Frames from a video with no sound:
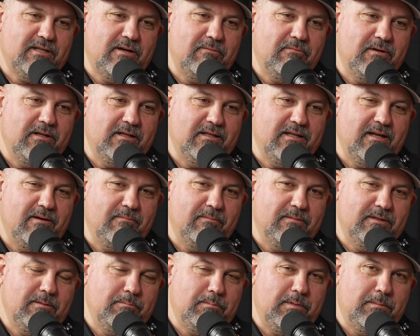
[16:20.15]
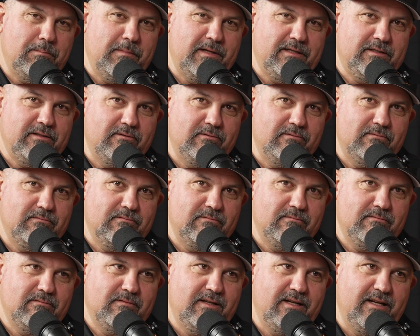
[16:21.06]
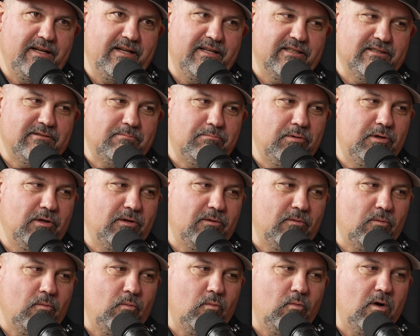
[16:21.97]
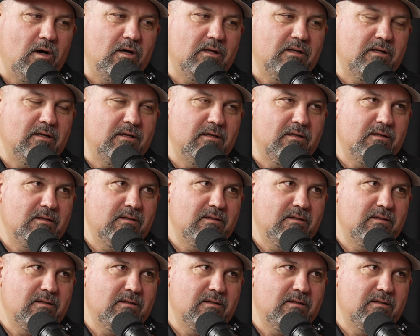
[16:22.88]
I would have done with the pimento is put one